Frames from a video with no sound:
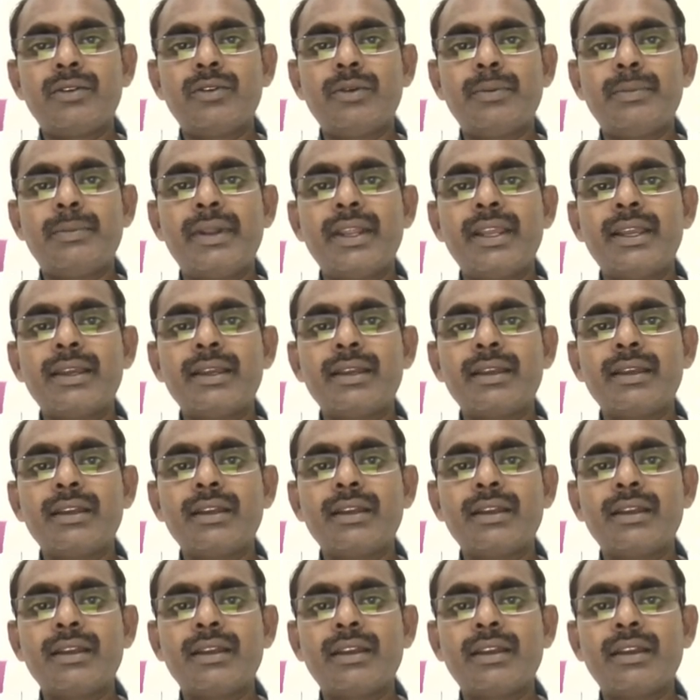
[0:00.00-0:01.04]
to bring
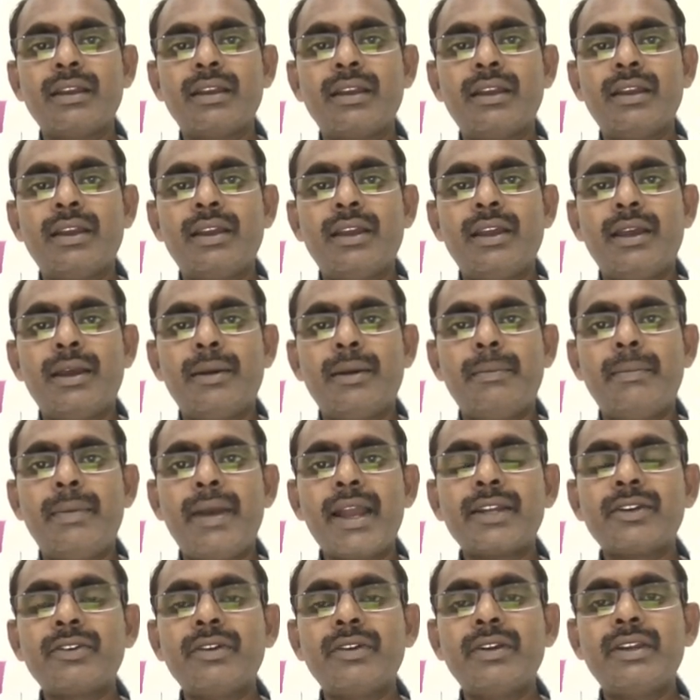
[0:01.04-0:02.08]

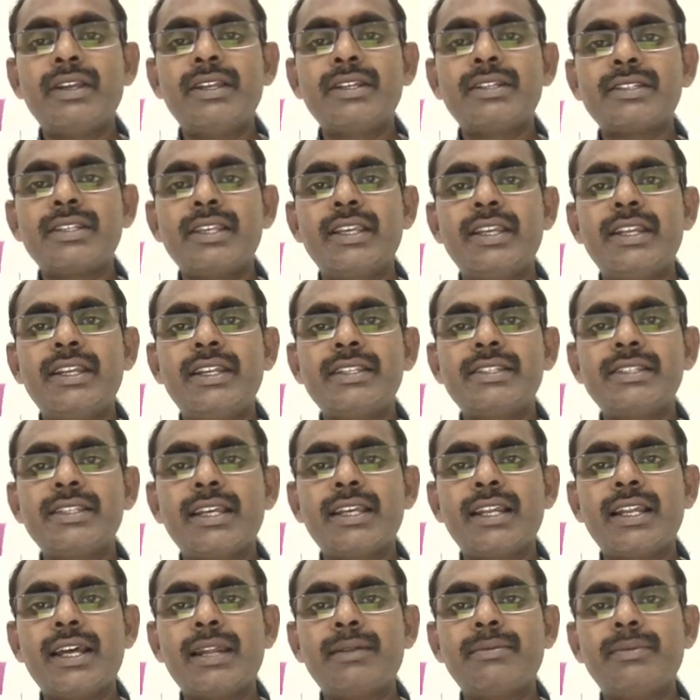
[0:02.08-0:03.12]
back to its
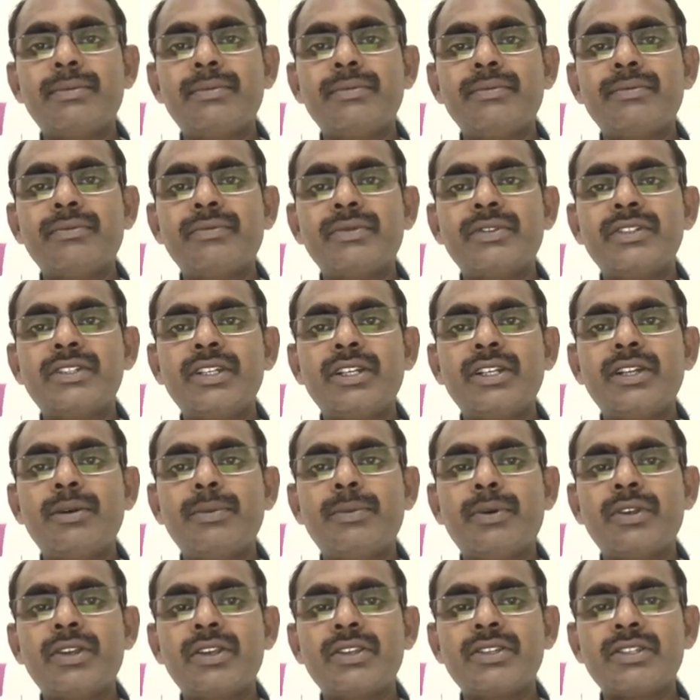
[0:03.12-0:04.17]
initial or
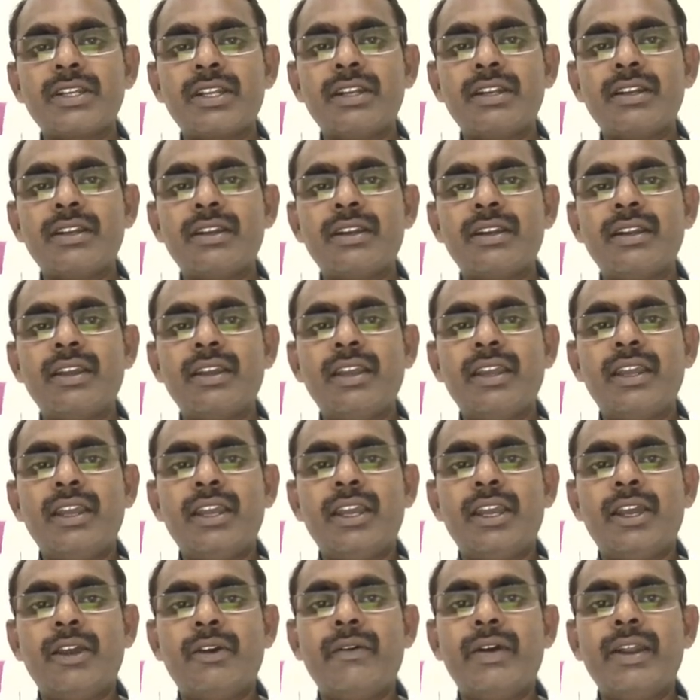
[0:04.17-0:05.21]
zero position
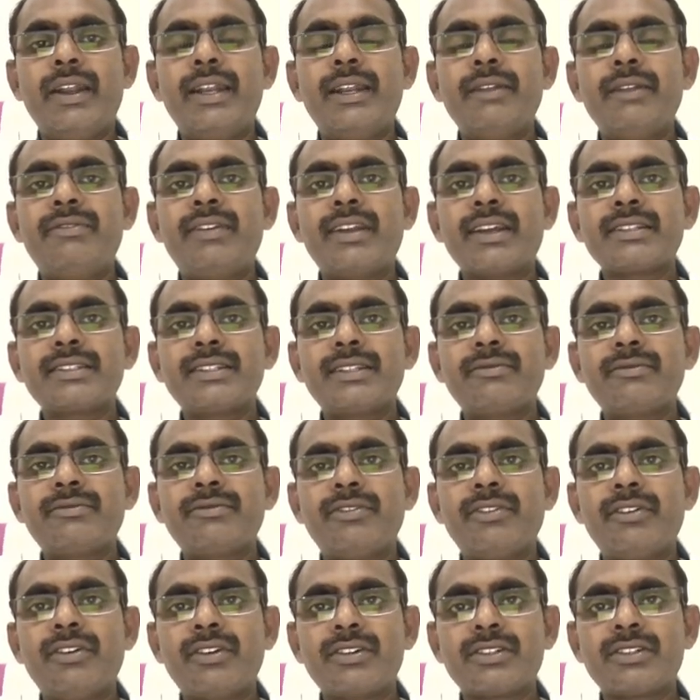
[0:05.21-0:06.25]
when deflection
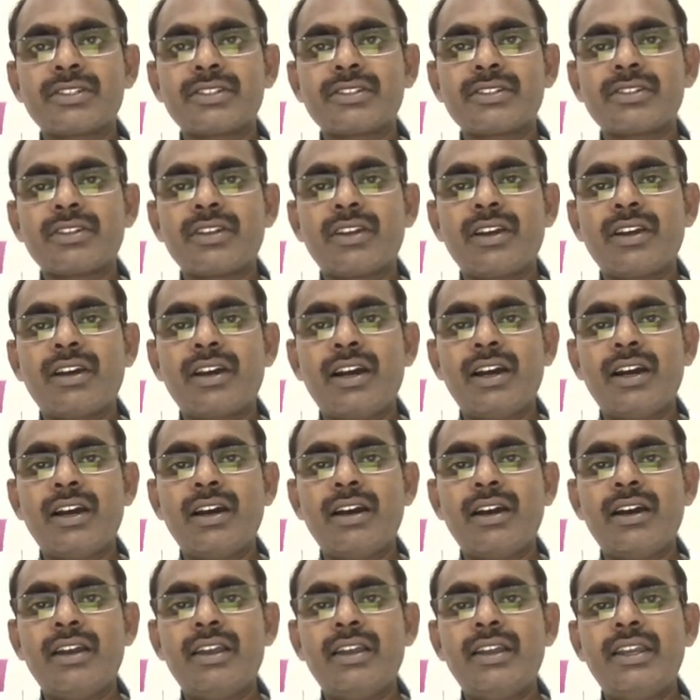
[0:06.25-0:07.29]
force
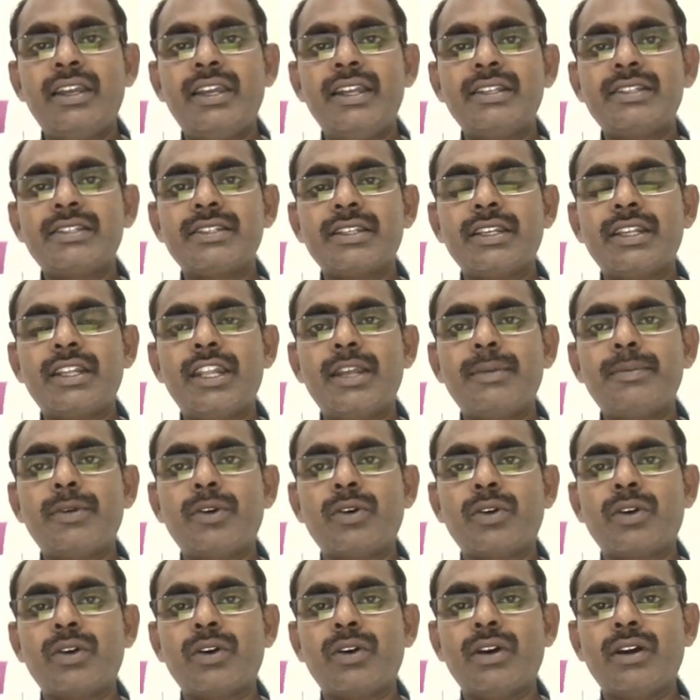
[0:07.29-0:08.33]
is
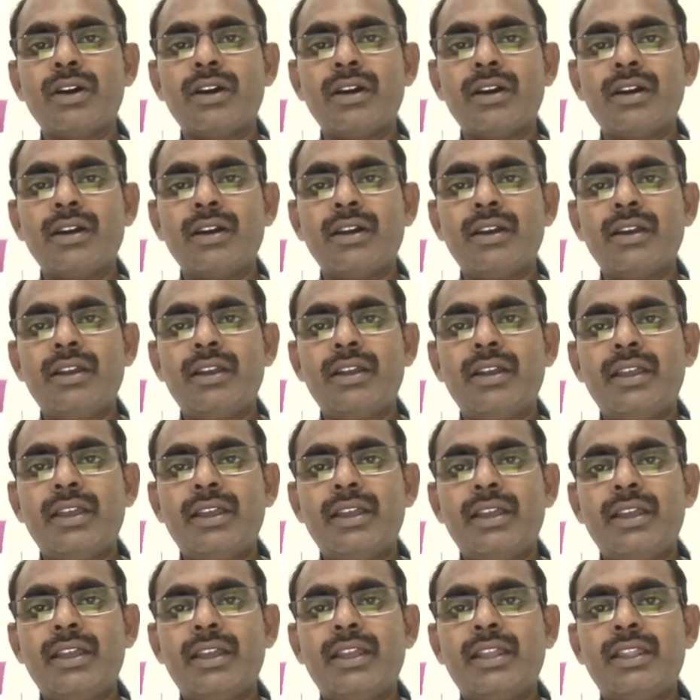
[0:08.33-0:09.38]
removed.
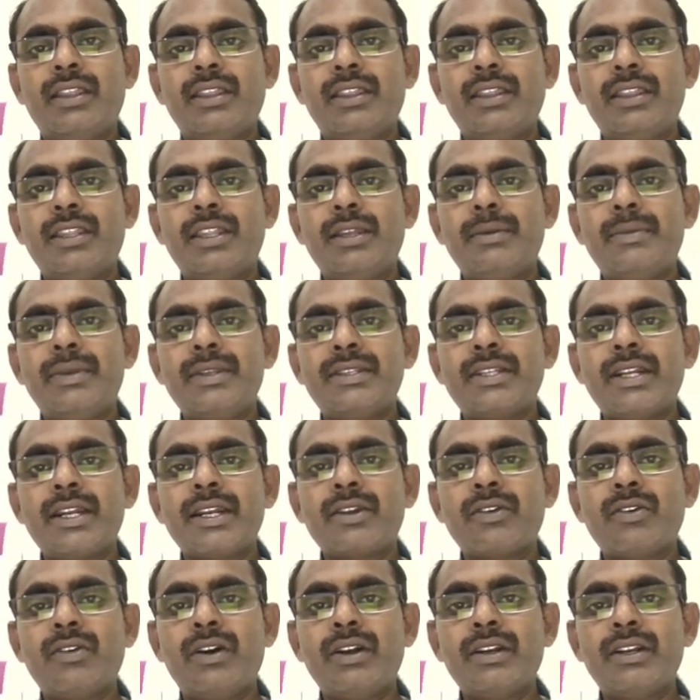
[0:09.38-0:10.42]
The
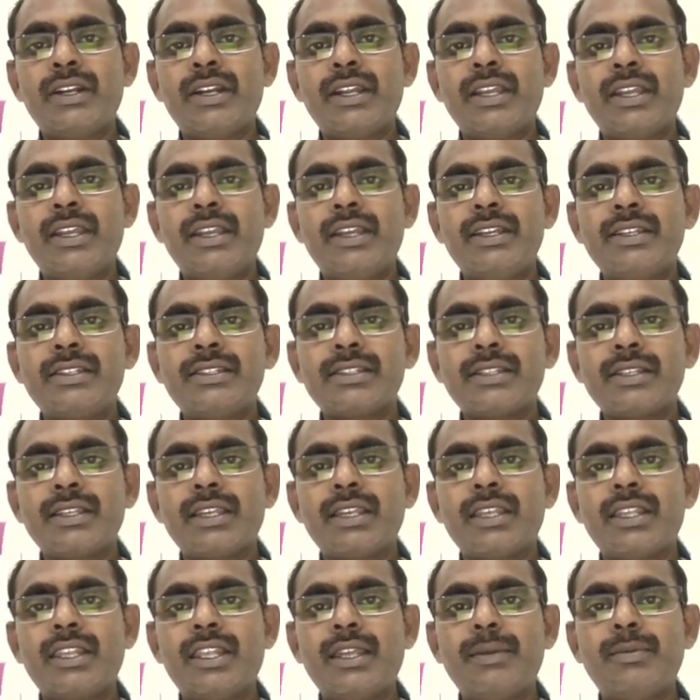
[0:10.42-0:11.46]
measured quantity is
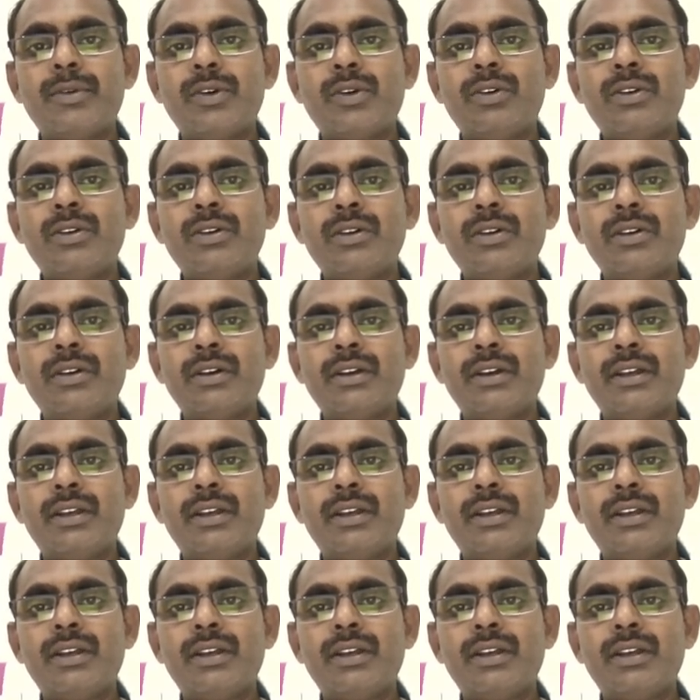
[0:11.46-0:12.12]
removed,